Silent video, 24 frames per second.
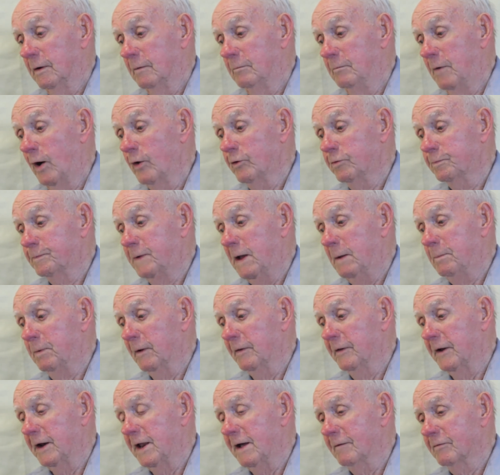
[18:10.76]
most people
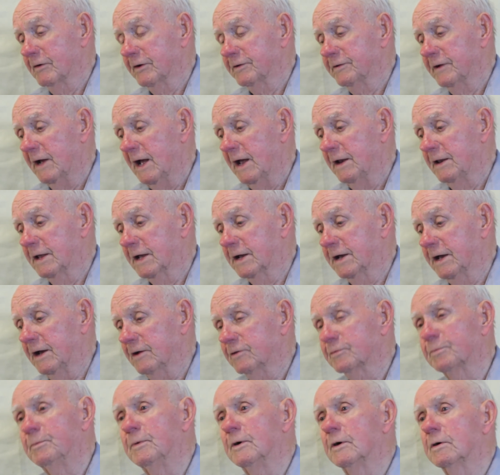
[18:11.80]
that ever signed the
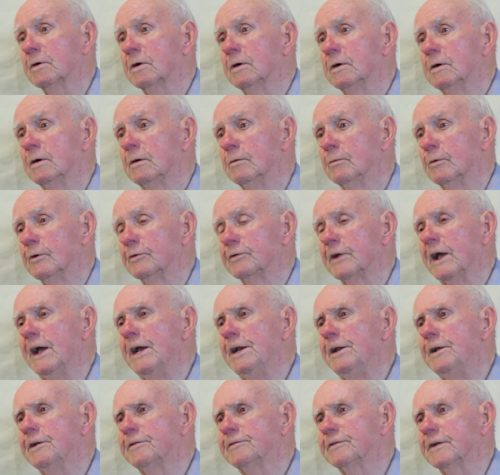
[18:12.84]
guest book was
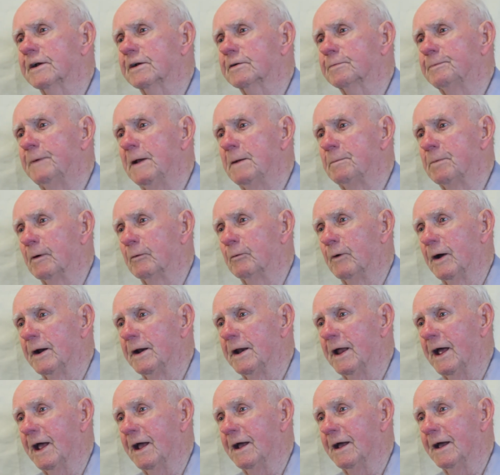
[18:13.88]
86 people one
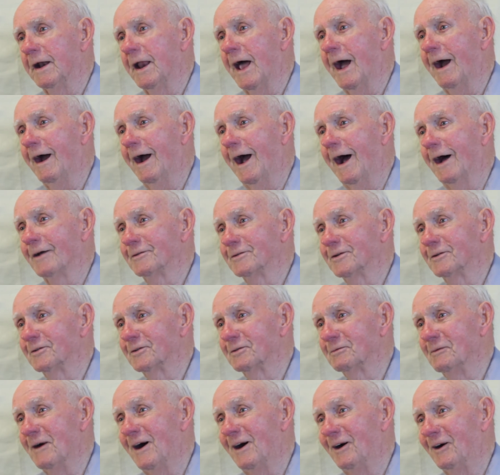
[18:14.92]
day, and our house is
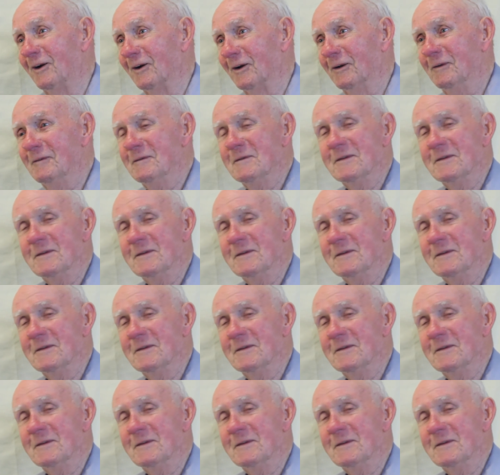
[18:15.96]
small.